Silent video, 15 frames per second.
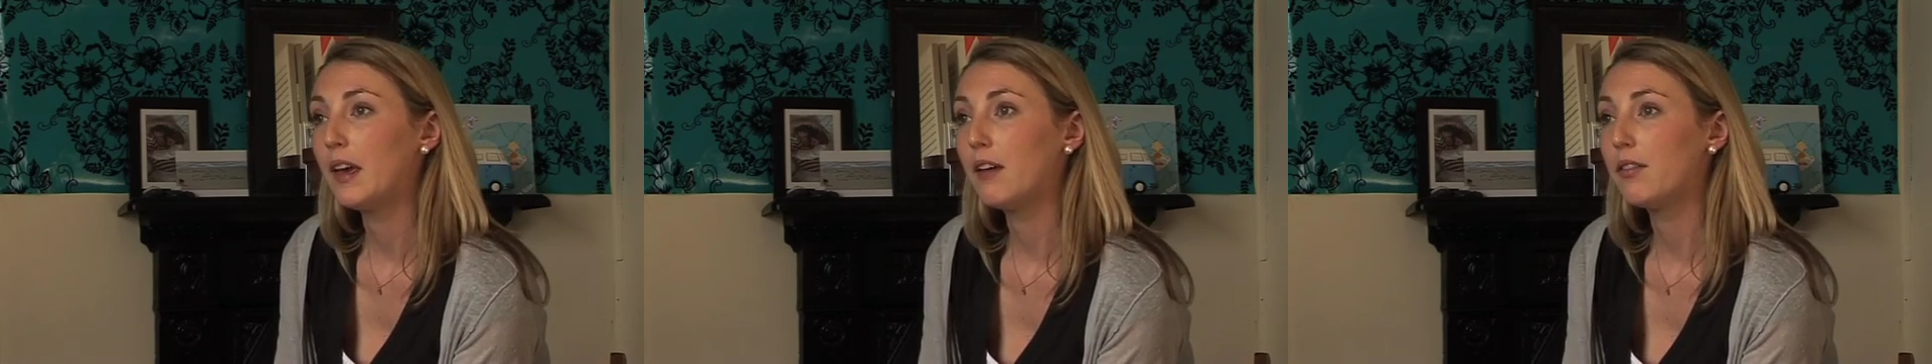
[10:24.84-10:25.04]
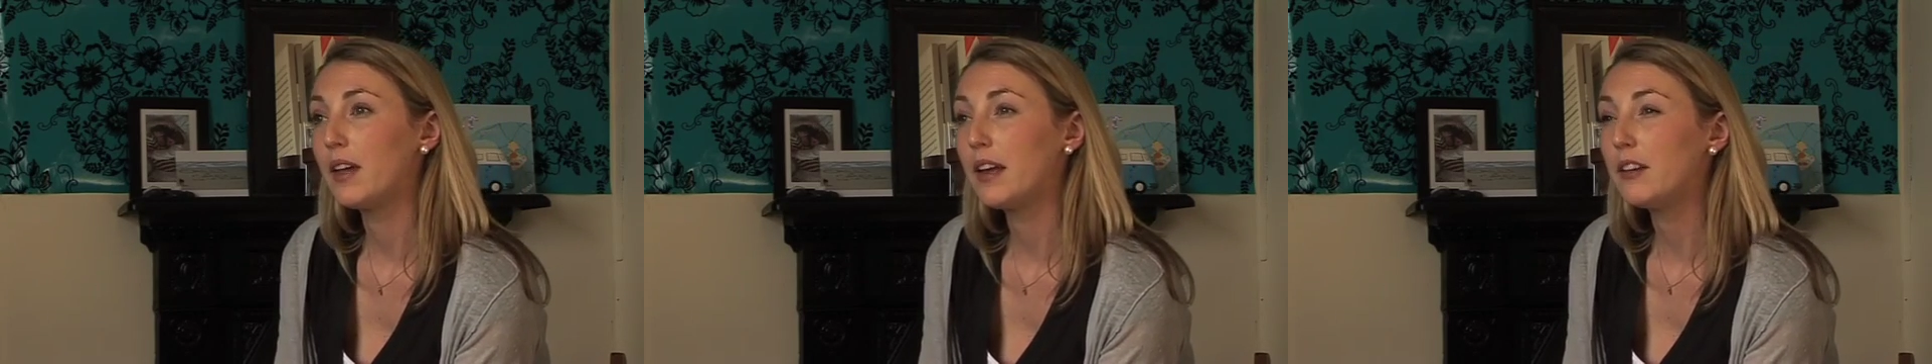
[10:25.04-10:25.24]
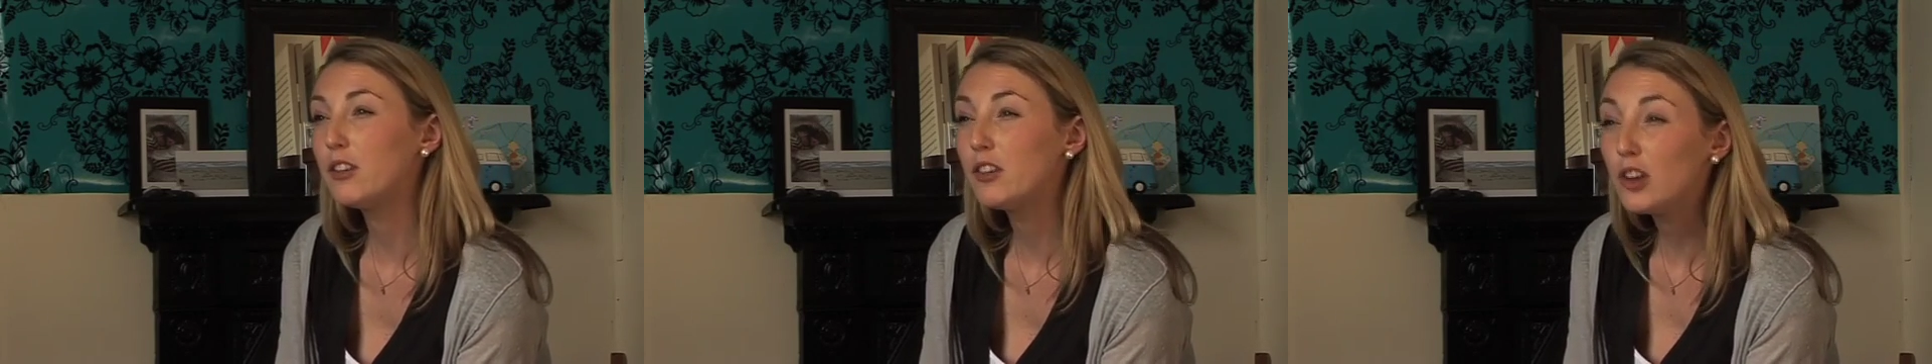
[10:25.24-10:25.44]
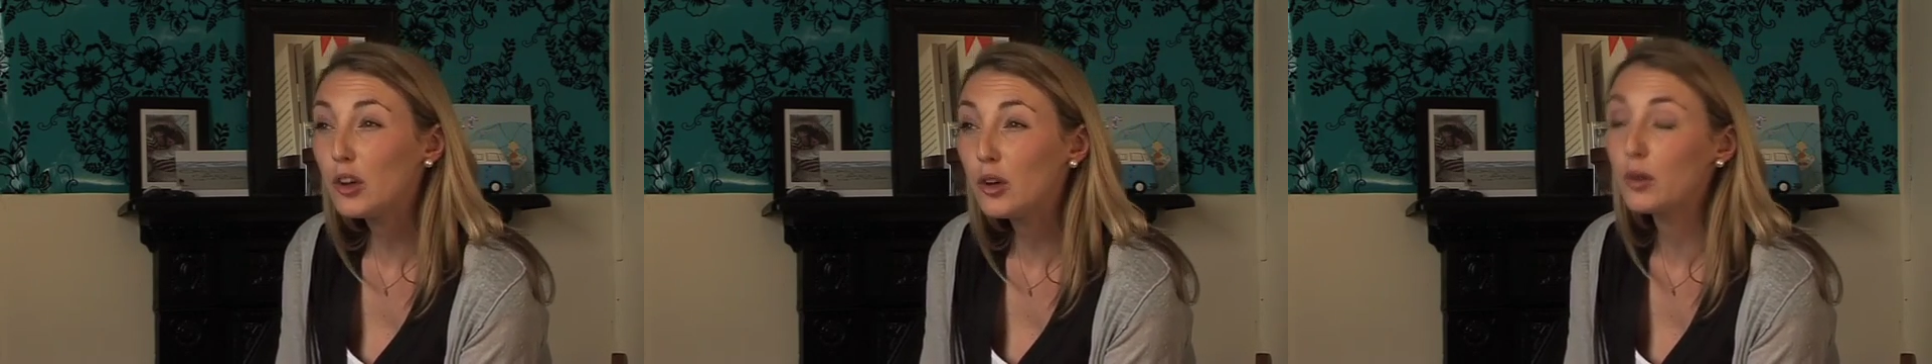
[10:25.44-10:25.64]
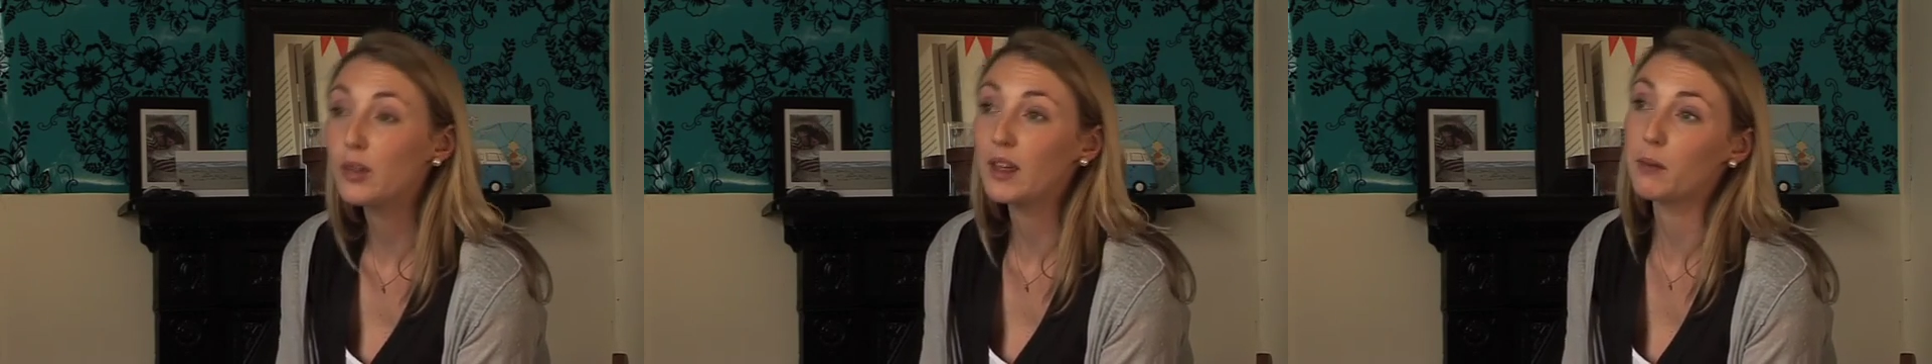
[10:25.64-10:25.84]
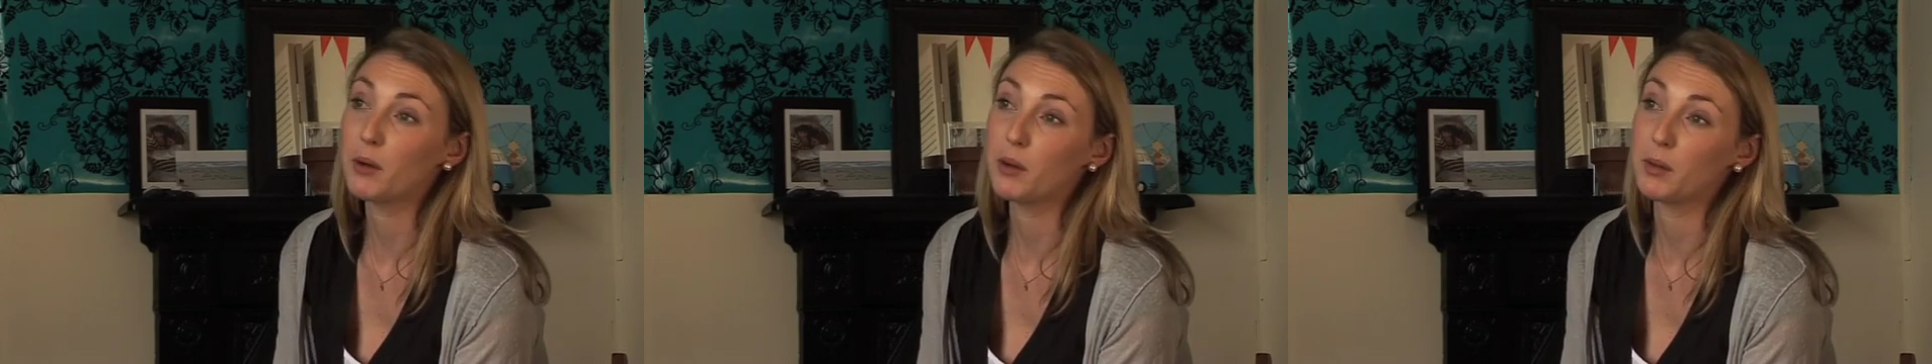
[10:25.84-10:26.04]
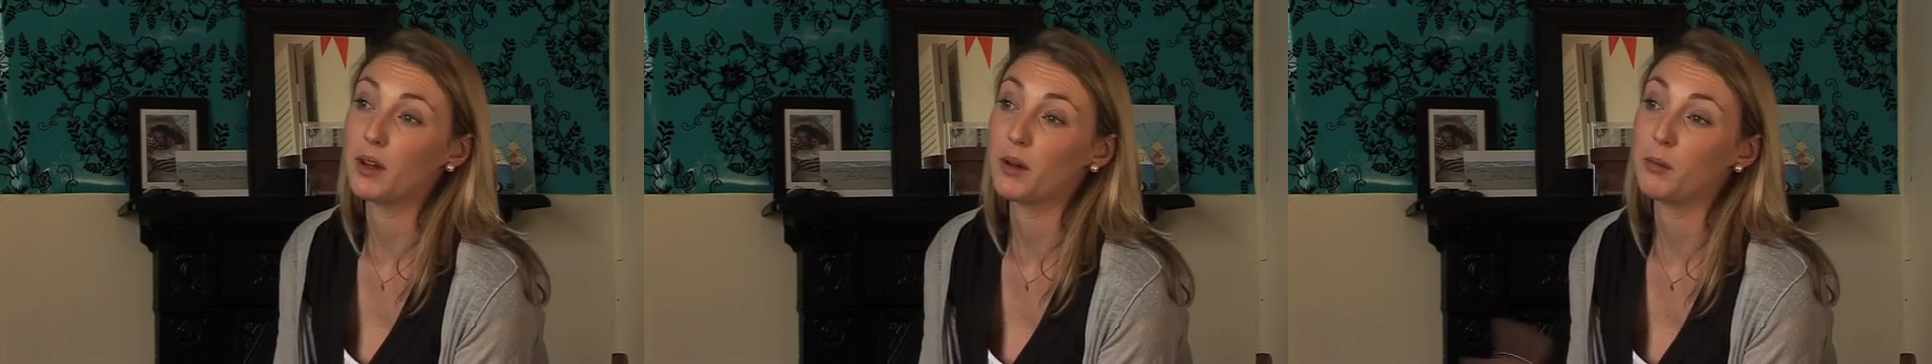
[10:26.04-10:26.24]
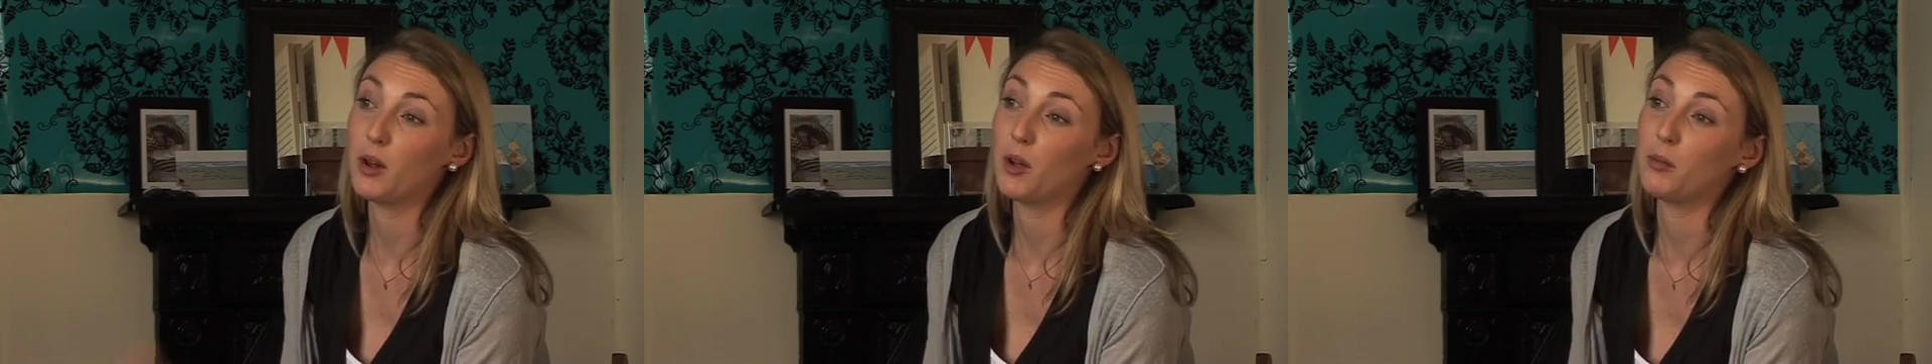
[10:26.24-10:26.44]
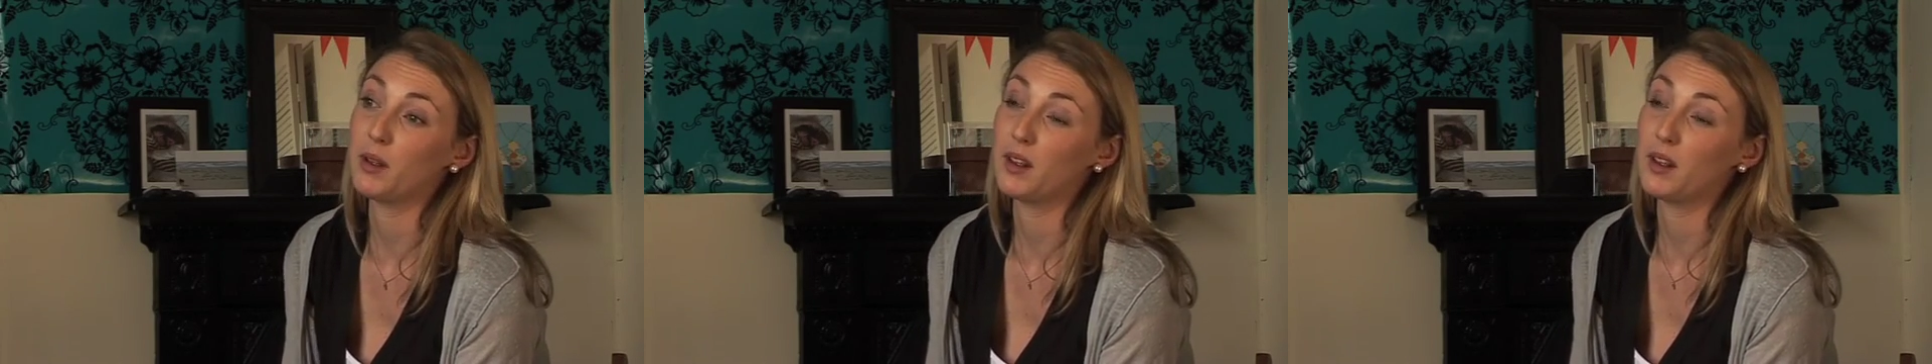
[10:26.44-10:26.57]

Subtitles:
If they do, they might become known